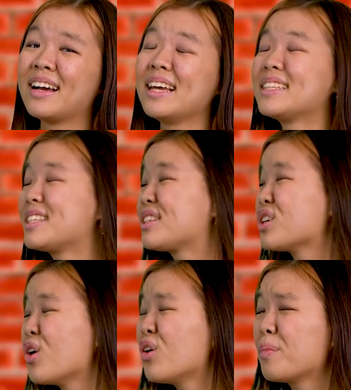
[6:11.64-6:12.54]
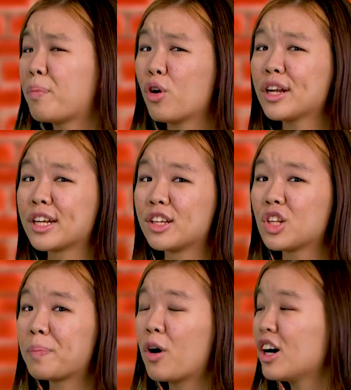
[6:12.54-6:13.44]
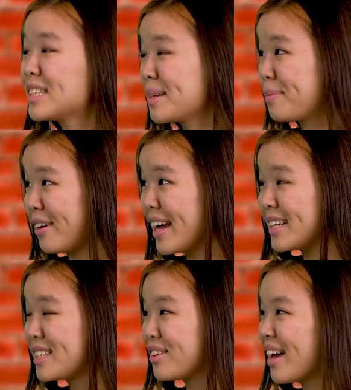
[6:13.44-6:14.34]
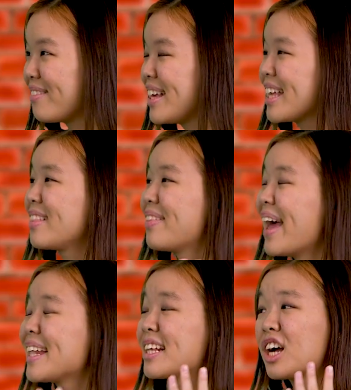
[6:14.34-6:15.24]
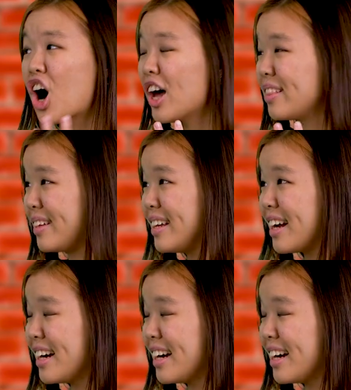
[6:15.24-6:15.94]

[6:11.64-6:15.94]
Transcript: It's so important to pause and pray so that we can let God lead